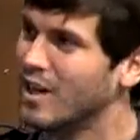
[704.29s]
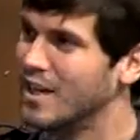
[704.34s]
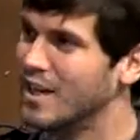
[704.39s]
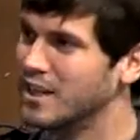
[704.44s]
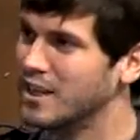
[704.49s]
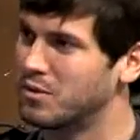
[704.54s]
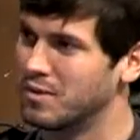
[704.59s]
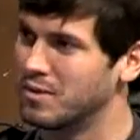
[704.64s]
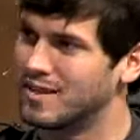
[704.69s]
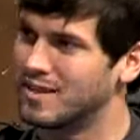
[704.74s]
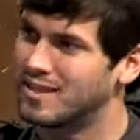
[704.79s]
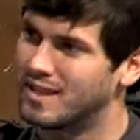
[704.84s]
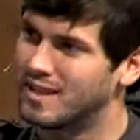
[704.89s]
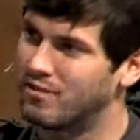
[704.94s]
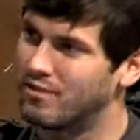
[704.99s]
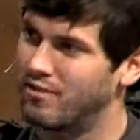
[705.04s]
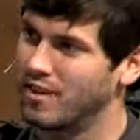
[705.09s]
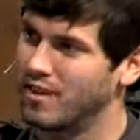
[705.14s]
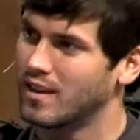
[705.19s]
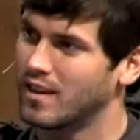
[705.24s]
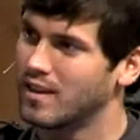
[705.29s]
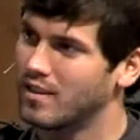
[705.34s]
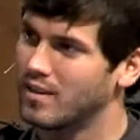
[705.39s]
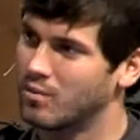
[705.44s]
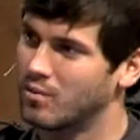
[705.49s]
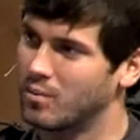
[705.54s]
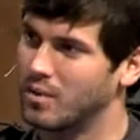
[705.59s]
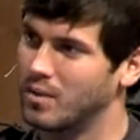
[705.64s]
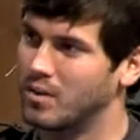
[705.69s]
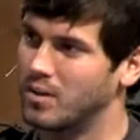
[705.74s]
and specific
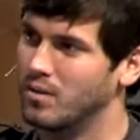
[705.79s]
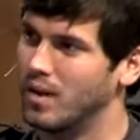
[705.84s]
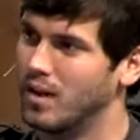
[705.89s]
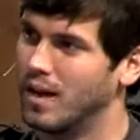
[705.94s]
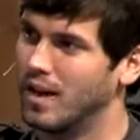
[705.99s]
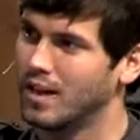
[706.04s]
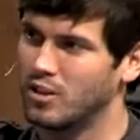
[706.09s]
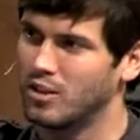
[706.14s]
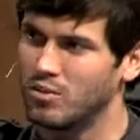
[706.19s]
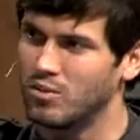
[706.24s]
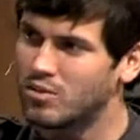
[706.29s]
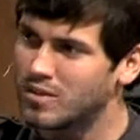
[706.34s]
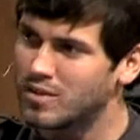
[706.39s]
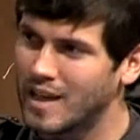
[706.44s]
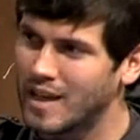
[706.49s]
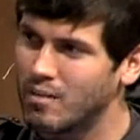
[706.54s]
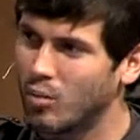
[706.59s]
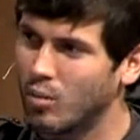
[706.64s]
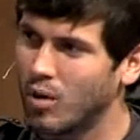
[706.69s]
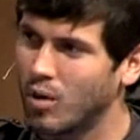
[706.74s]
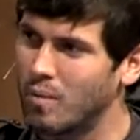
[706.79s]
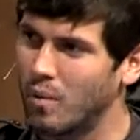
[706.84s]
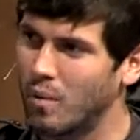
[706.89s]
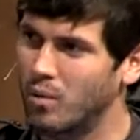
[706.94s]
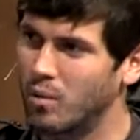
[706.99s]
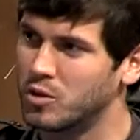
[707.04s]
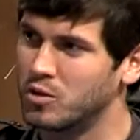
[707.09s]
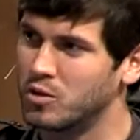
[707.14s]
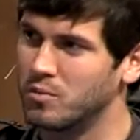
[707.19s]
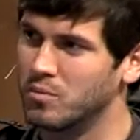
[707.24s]
when we do that. Can you say more about
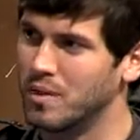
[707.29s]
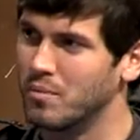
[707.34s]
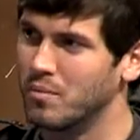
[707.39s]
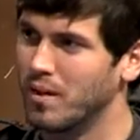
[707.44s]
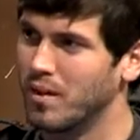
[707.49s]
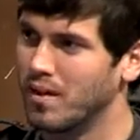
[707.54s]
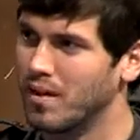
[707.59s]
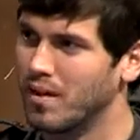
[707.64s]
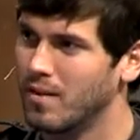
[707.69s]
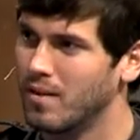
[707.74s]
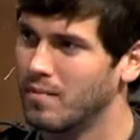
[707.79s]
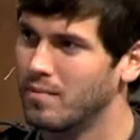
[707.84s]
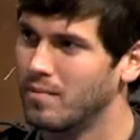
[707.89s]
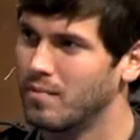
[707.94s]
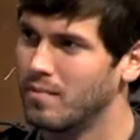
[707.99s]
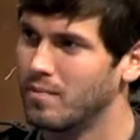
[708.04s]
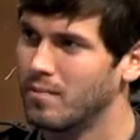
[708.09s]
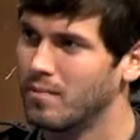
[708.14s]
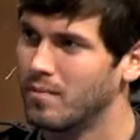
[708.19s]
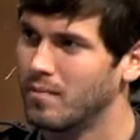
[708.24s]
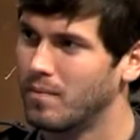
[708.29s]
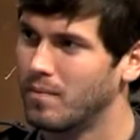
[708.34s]
what you mean by that? Yeah.